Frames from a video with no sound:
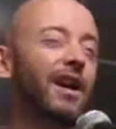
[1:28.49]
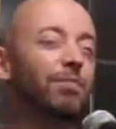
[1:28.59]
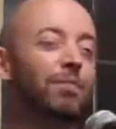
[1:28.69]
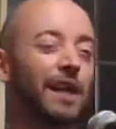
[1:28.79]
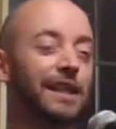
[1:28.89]

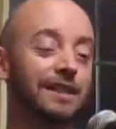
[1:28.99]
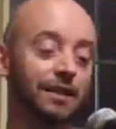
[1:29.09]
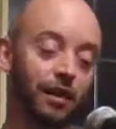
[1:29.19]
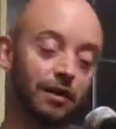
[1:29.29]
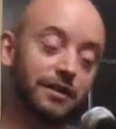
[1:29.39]
a bloody
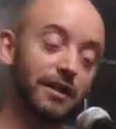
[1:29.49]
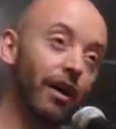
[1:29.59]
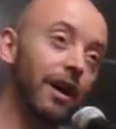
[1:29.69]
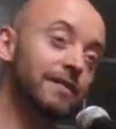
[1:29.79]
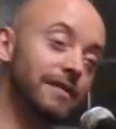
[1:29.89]
gull
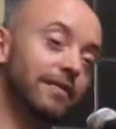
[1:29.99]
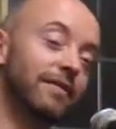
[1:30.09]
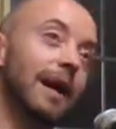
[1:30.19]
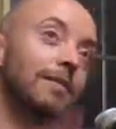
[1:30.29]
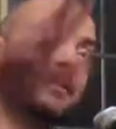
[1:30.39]
dies, then
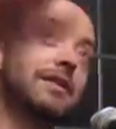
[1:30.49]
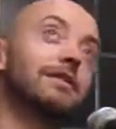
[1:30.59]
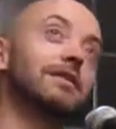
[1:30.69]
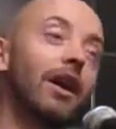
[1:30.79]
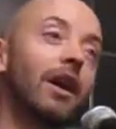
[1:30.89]
flaps to
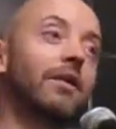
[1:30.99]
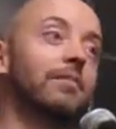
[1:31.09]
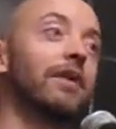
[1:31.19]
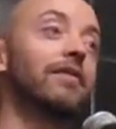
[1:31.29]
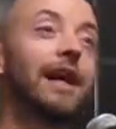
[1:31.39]
the sky
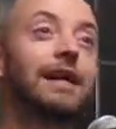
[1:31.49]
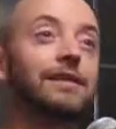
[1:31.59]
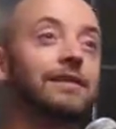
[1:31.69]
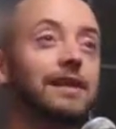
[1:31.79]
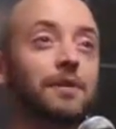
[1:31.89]
with my
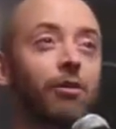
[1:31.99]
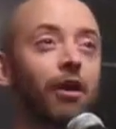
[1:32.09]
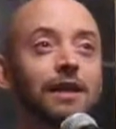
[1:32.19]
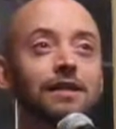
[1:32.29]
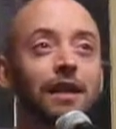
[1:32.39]
flakes as its
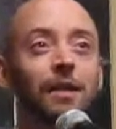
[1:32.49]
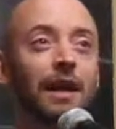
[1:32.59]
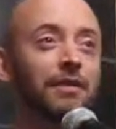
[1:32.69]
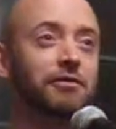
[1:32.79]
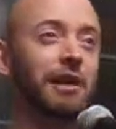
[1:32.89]
prize, and I'm
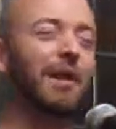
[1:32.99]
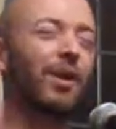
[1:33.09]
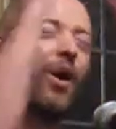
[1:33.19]
left screaming,